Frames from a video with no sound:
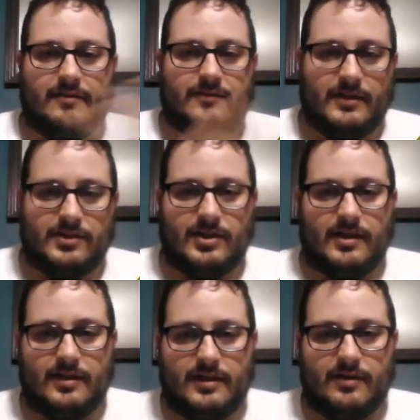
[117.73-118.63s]

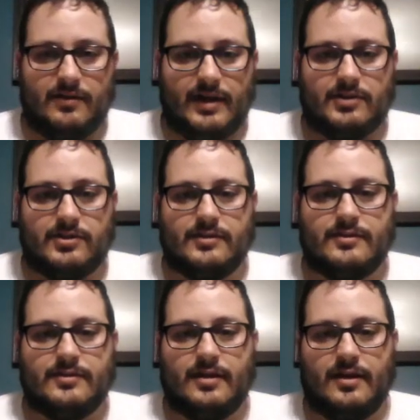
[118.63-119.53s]
fungi
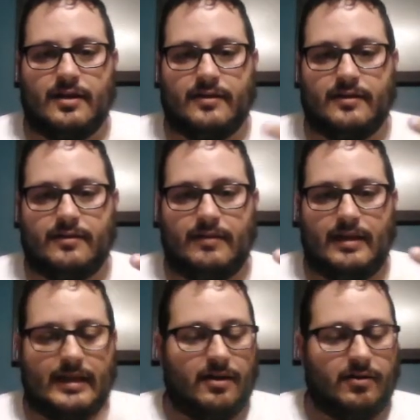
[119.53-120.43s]
interactions,
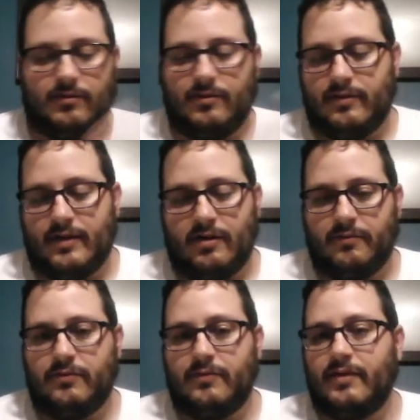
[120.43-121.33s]
and that also
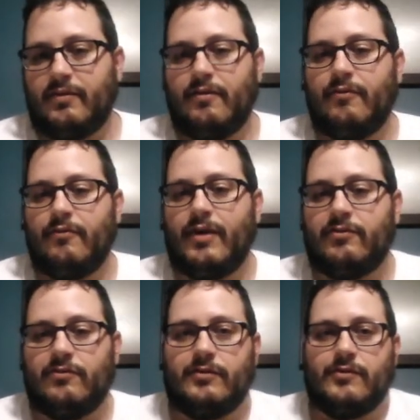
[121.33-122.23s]
helps with
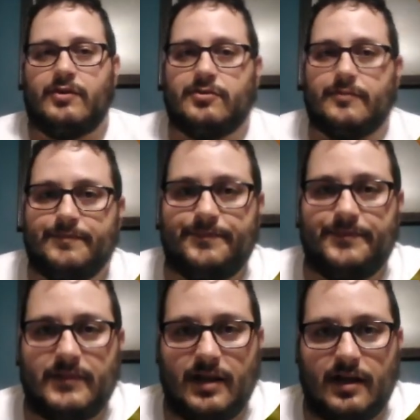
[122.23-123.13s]
rhizofiltration.
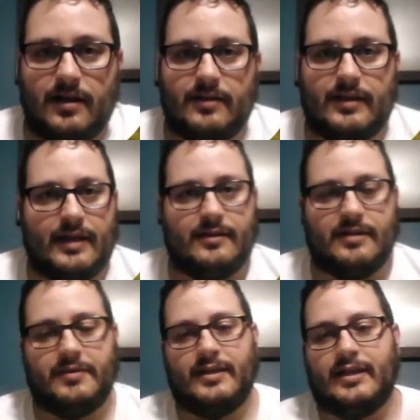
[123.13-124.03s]
That
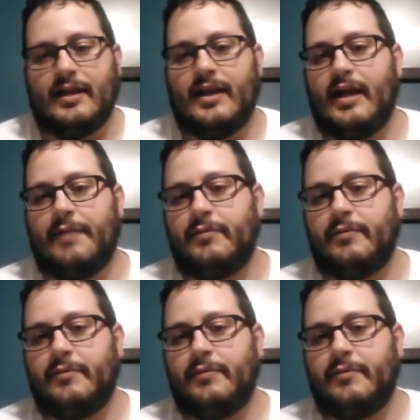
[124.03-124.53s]
typically cannot happen